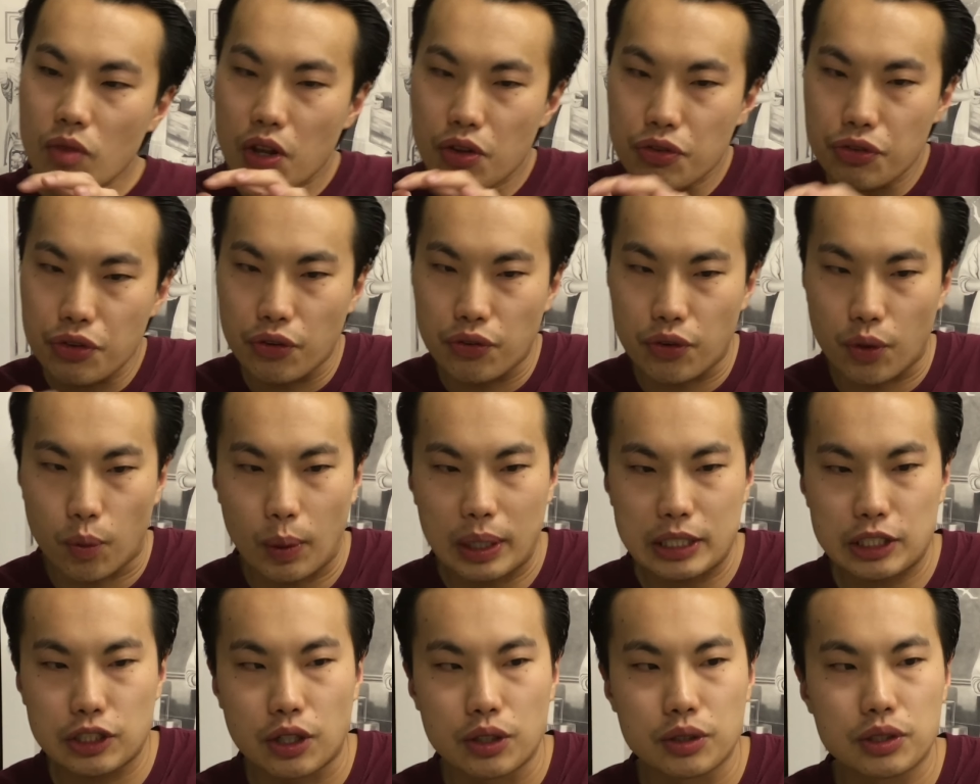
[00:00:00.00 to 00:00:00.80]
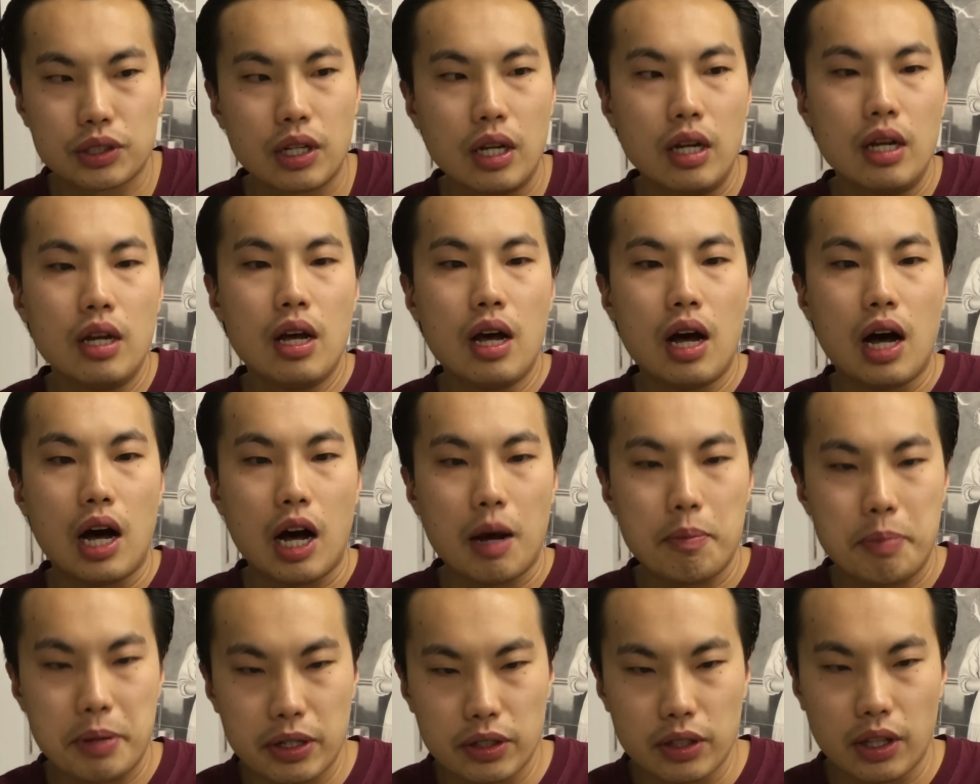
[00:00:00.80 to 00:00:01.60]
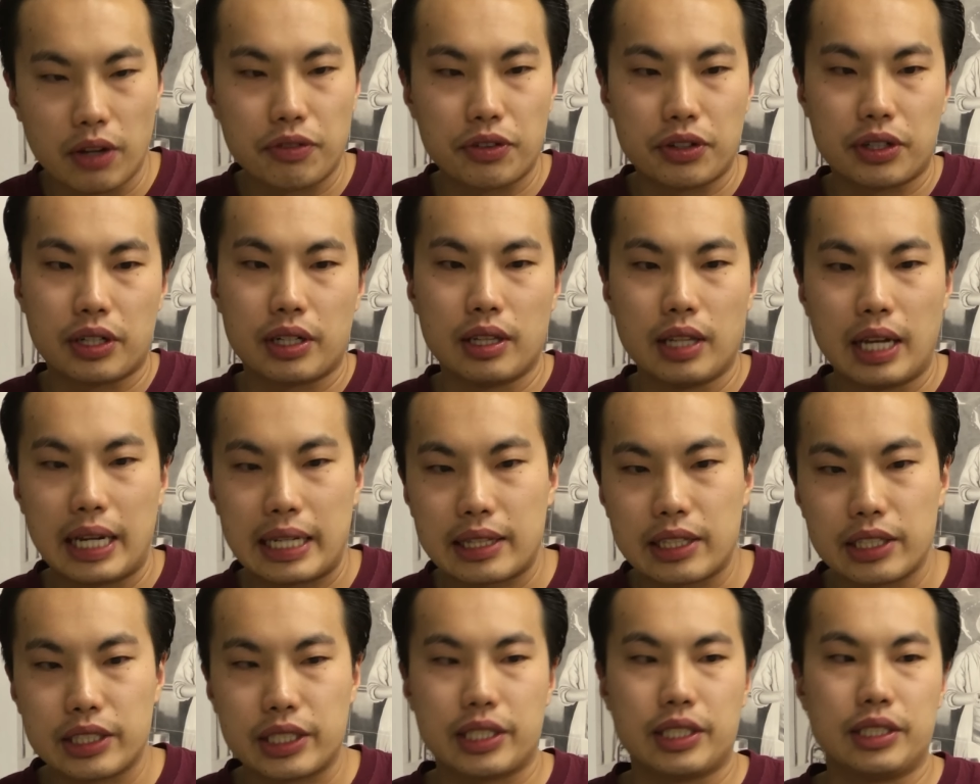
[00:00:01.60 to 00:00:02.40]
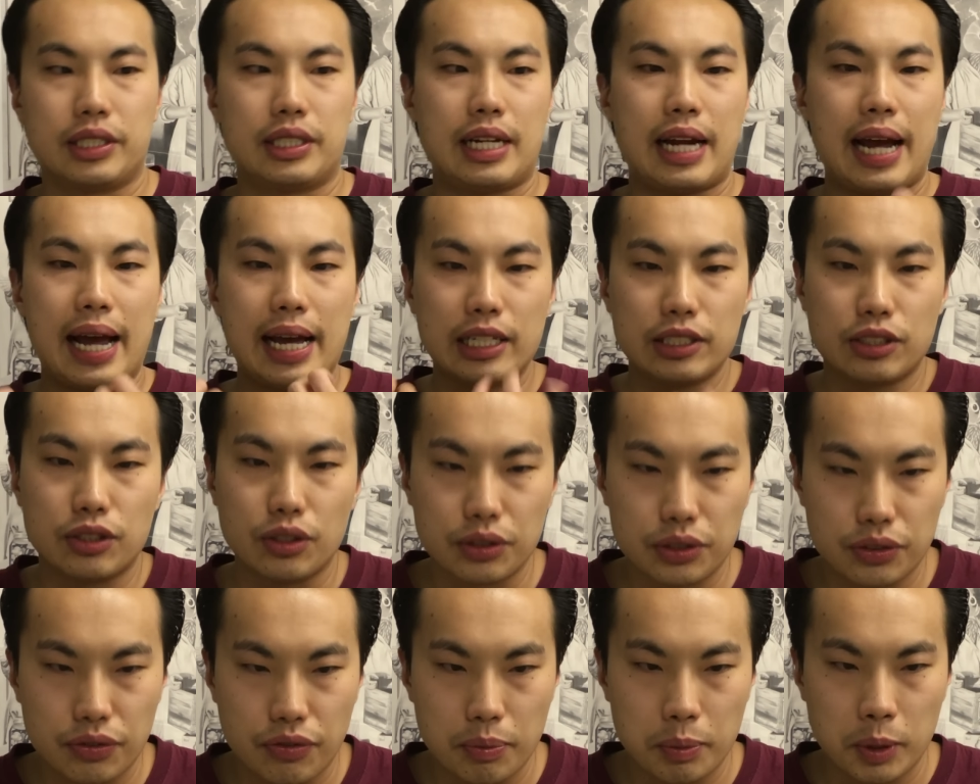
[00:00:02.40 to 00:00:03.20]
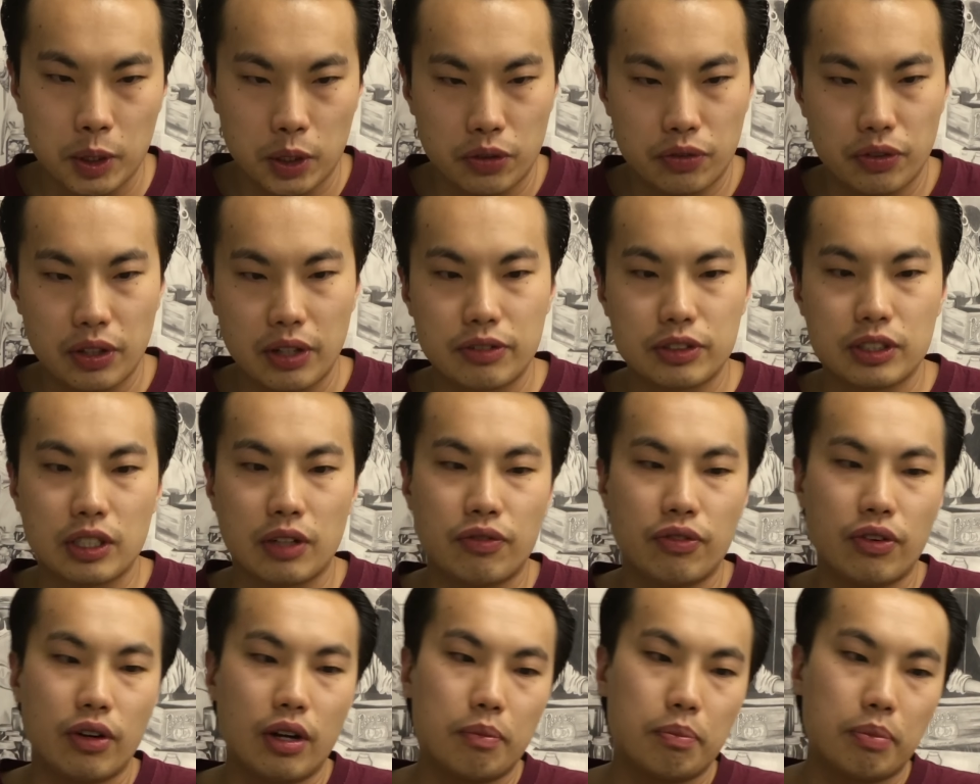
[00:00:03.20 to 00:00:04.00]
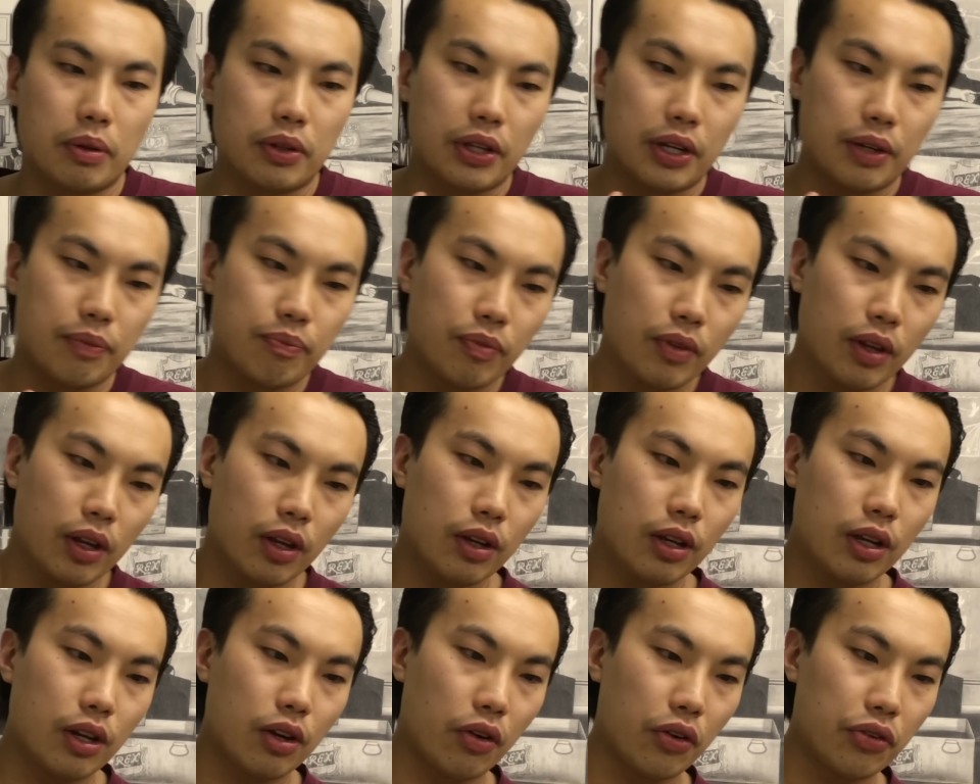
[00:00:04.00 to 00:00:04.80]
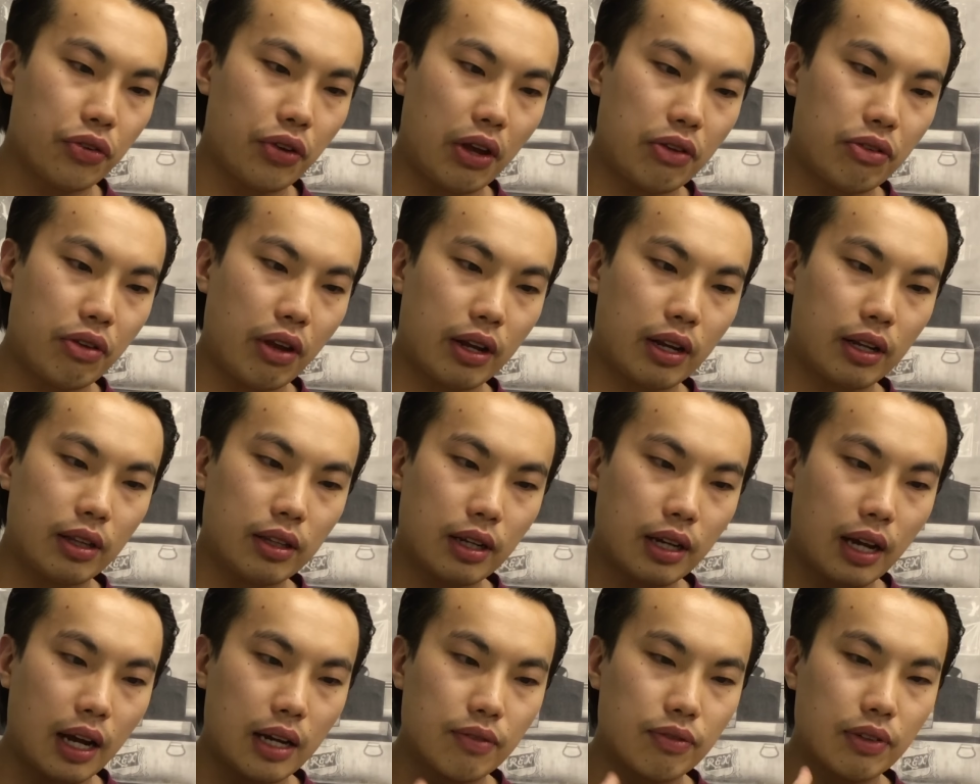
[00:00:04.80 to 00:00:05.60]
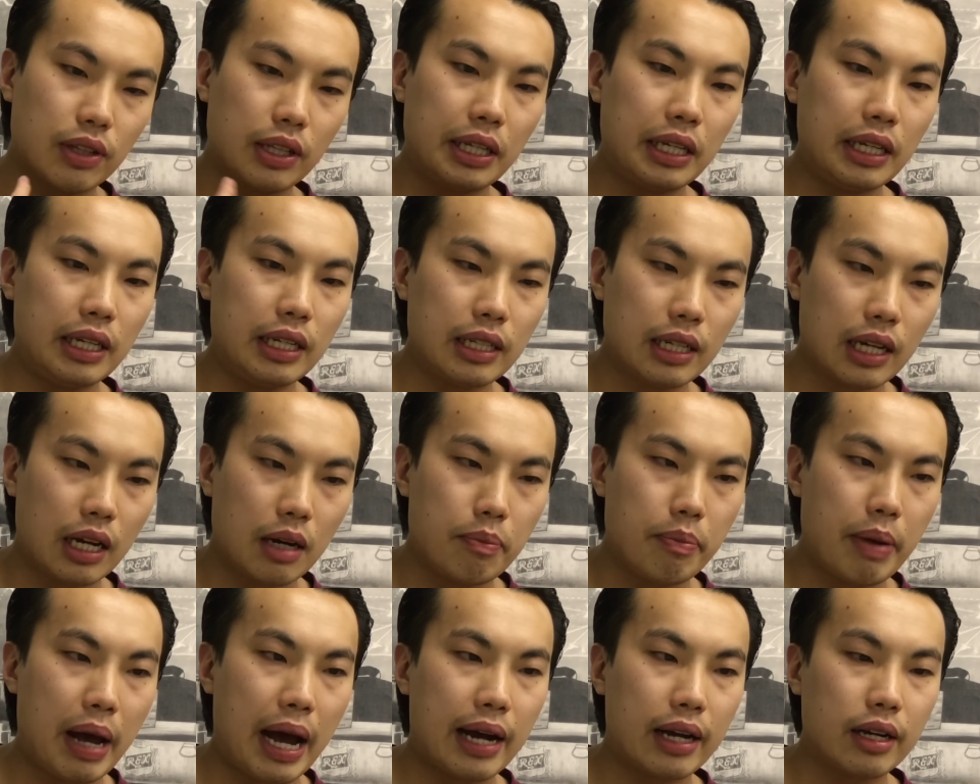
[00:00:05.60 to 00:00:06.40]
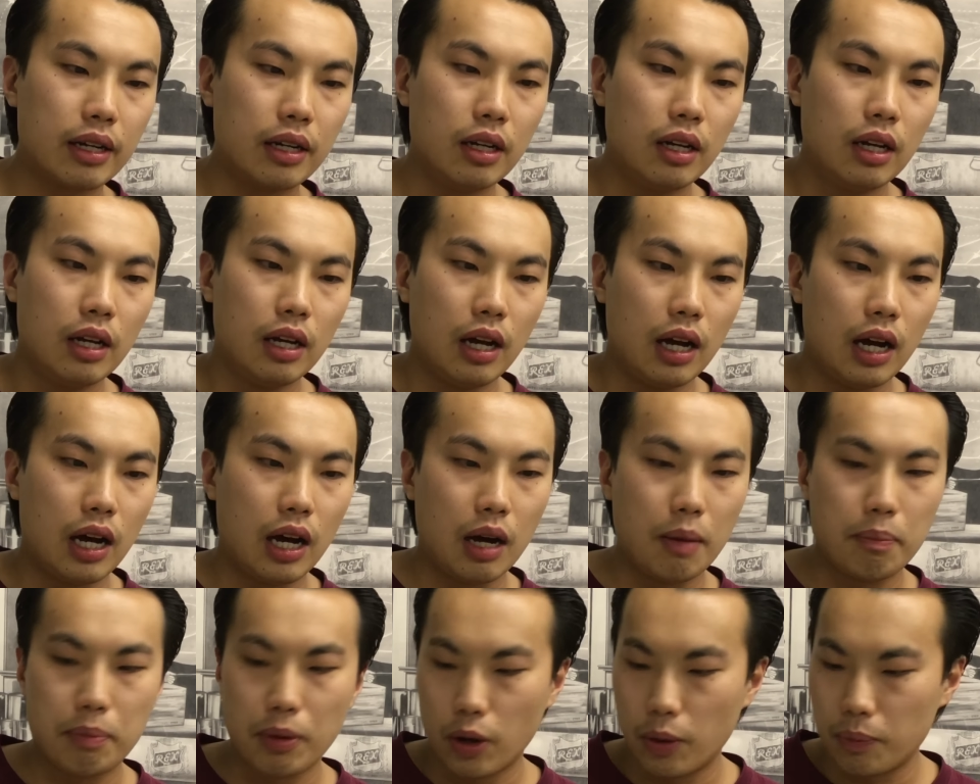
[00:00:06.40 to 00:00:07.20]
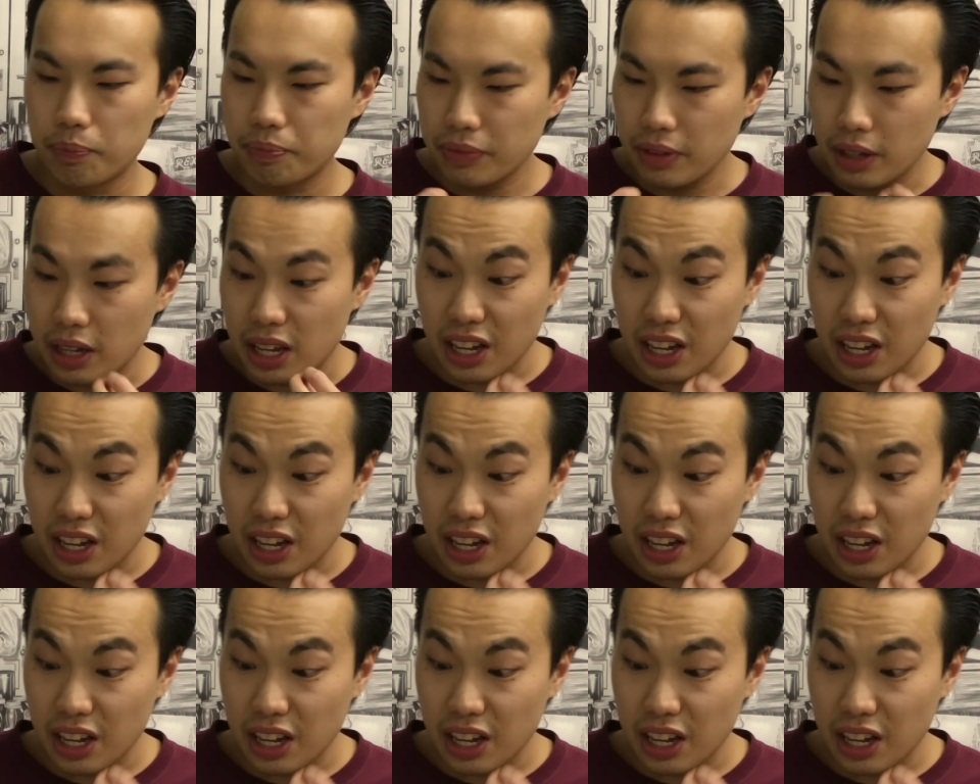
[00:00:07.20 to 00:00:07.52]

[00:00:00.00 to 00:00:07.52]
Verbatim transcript: So for West Coast uh, beer lover, you're going to like this because it has those familiar flavors up front, but then it also has that kind of clean, kind of back uh, bone.